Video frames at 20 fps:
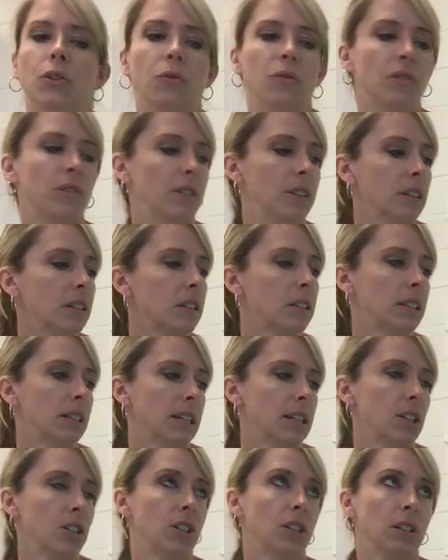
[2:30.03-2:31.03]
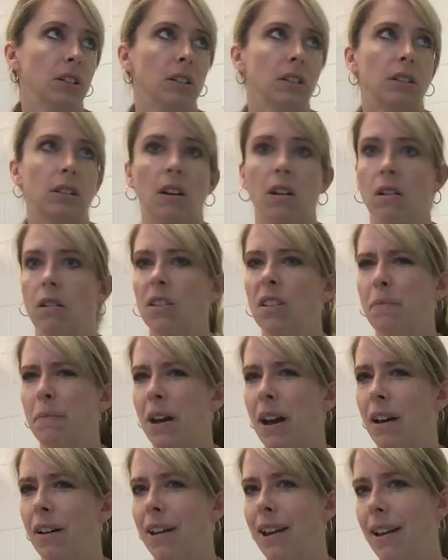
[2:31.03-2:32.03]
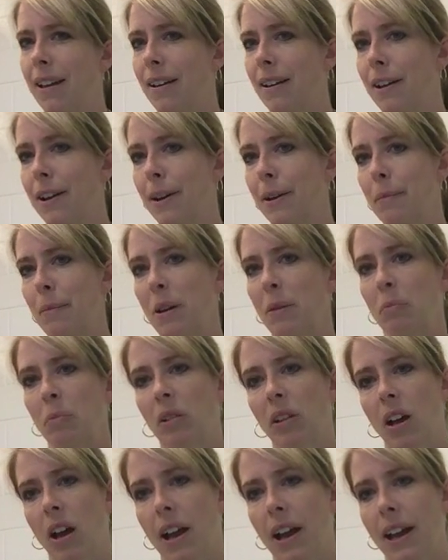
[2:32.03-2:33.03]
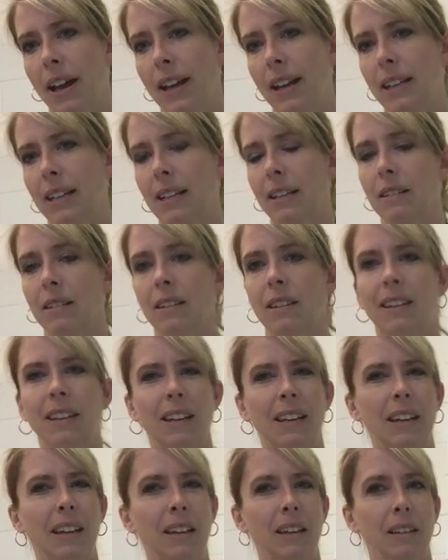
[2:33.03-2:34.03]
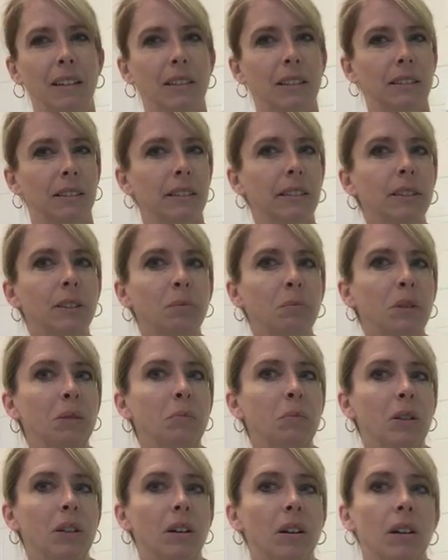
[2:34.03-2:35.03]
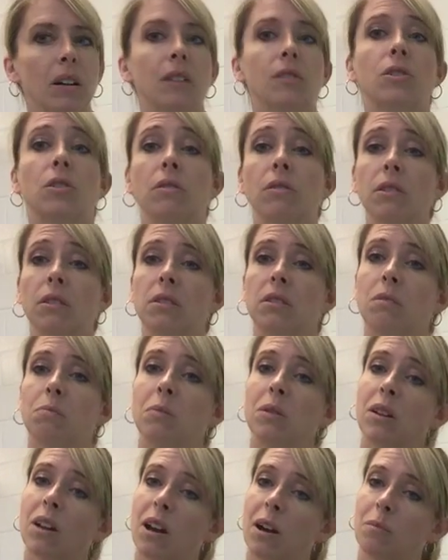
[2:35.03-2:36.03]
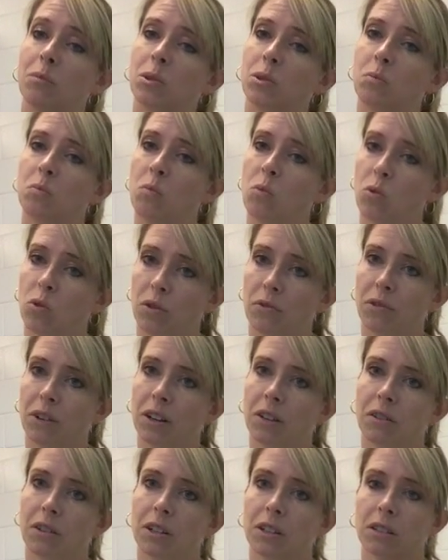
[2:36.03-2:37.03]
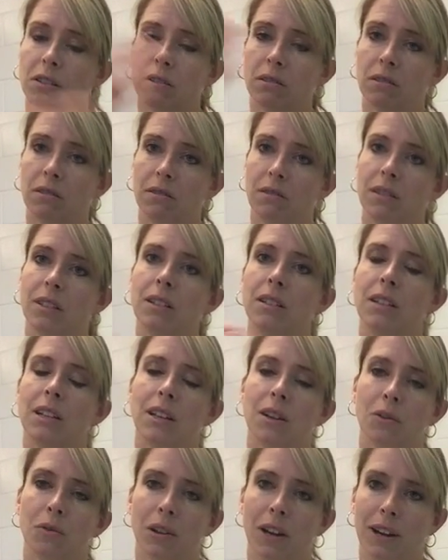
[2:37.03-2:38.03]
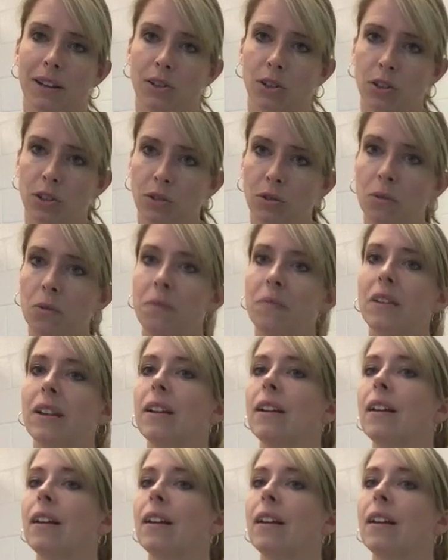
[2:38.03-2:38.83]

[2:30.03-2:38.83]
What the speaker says: So this station is all about applying and thinking a little bit beyond. So this becomes more rigorous than DOK2,